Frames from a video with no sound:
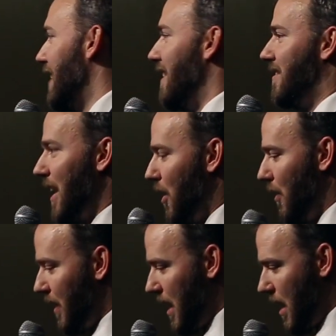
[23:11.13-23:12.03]
and
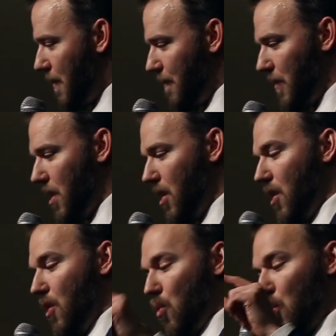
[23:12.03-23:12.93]
tell them
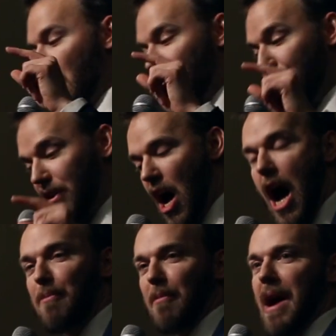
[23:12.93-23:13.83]
what
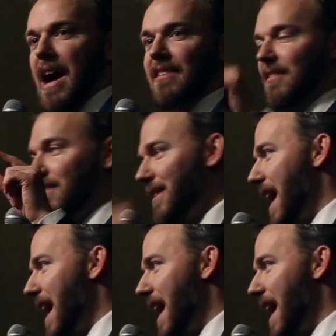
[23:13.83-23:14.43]
compromises